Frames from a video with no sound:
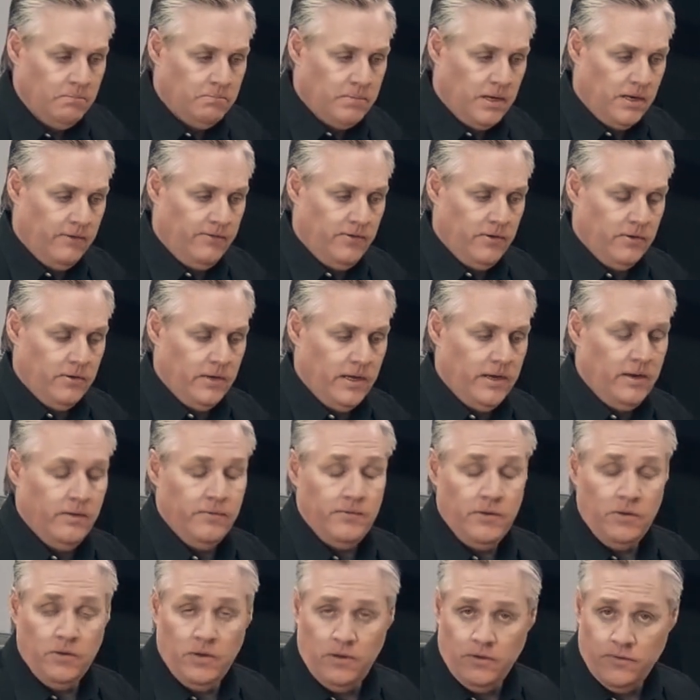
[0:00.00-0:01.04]
But if and
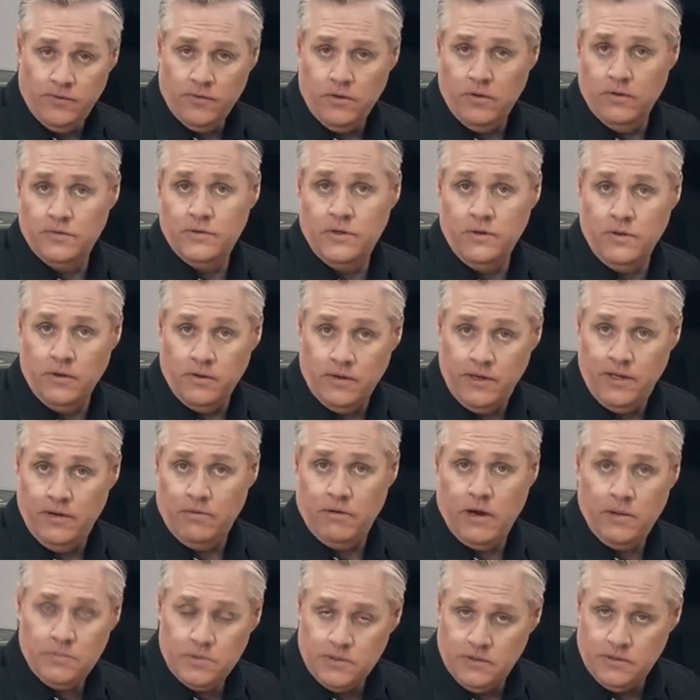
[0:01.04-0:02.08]
of course you've got
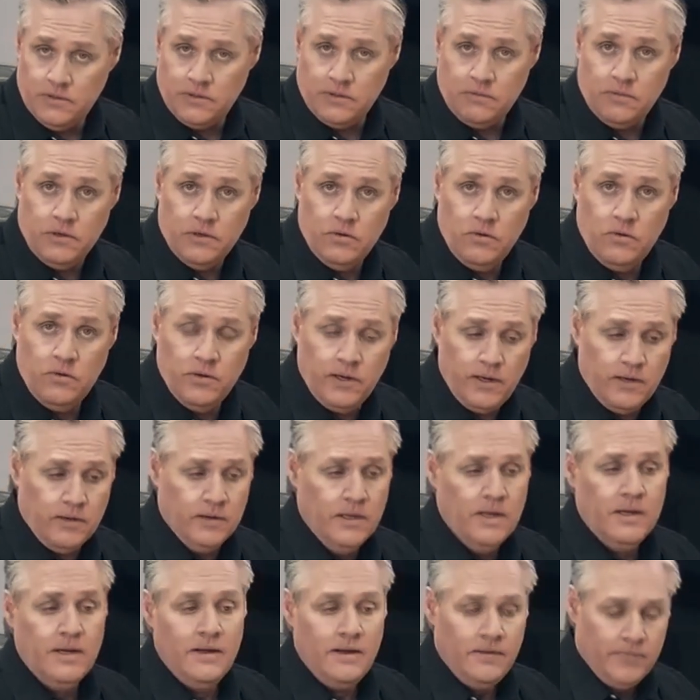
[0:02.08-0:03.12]
interruptions to
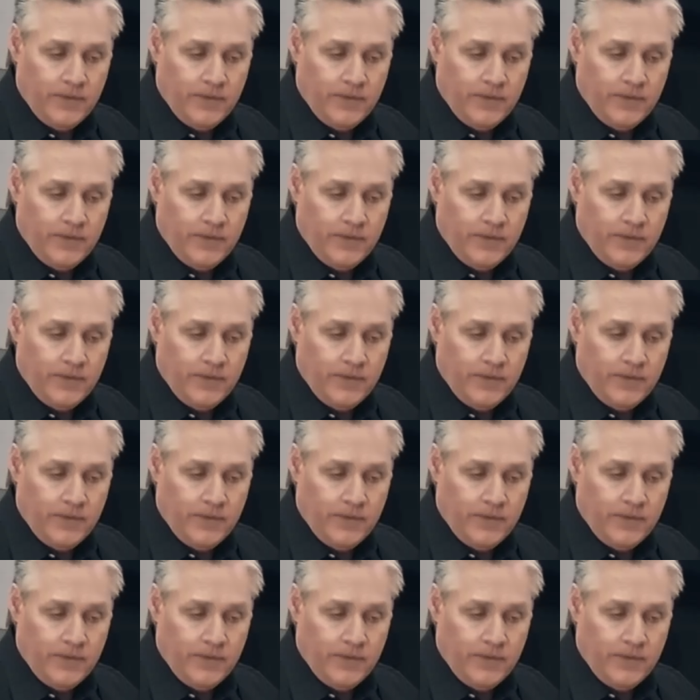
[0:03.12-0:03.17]
recording,